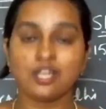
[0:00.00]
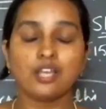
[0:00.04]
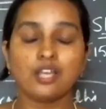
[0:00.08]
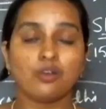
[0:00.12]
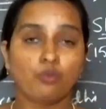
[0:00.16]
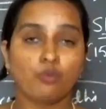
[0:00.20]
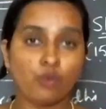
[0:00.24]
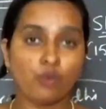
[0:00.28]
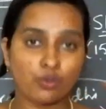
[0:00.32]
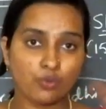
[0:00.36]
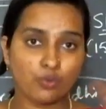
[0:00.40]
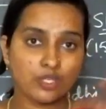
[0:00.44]

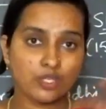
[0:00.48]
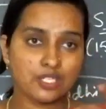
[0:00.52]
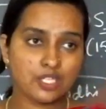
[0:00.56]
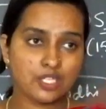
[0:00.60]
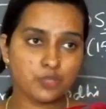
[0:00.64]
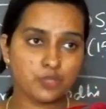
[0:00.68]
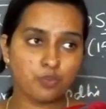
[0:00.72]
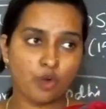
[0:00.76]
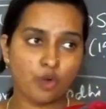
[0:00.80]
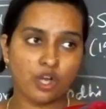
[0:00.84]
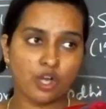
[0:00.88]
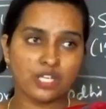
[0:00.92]
What was the
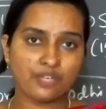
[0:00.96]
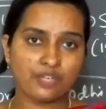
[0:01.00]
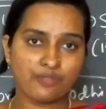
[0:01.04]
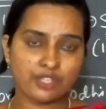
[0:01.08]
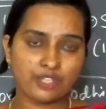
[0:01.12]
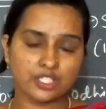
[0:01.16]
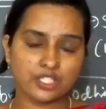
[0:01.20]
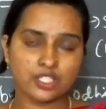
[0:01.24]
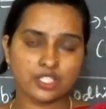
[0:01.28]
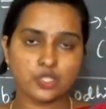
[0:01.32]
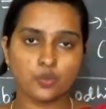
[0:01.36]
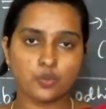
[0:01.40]
small
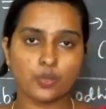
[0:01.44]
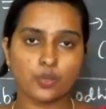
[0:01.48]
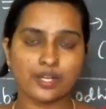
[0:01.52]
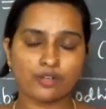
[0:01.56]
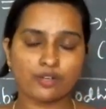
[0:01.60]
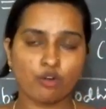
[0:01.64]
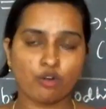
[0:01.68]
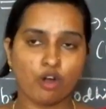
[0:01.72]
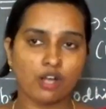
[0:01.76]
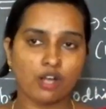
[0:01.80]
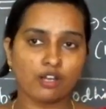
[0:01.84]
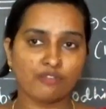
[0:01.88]
divisions were
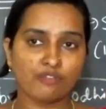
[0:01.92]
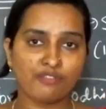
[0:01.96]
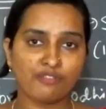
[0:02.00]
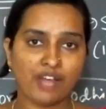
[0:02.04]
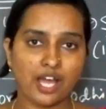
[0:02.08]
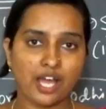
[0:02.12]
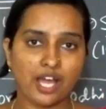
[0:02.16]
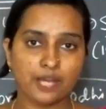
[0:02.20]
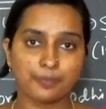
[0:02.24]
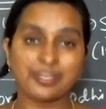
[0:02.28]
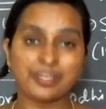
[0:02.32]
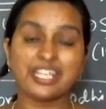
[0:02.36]
called of
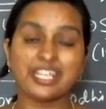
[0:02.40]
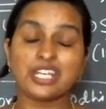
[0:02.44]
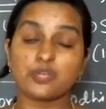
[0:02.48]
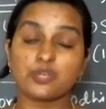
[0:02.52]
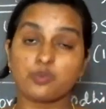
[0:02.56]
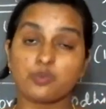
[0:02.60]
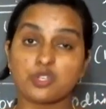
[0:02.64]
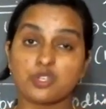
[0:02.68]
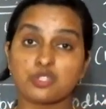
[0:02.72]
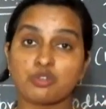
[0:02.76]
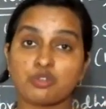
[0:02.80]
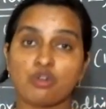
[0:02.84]
army?
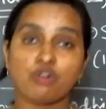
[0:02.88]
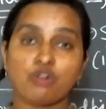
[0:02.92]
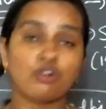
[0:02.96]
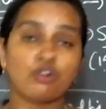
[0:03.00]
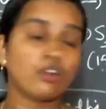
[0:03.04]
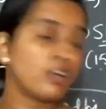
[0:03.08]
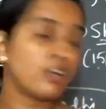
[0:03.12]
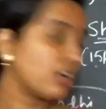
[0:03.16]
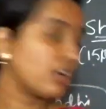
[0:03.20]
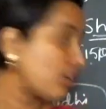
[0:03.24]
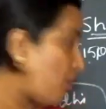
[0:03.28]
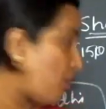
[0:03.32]
It was
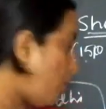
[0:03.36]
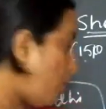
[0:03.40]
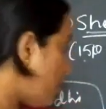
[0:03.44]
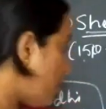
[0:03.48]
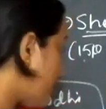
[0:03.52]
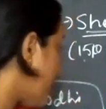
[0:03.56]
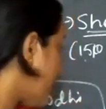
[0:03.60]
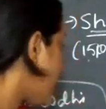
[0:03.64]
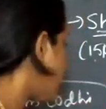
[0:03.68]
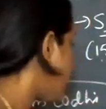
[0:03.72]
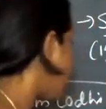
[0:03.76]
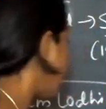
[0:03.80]

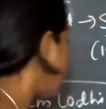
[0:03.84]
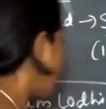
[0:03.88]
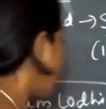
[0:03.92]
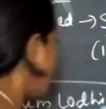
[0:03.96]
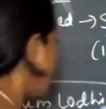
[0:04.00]
called as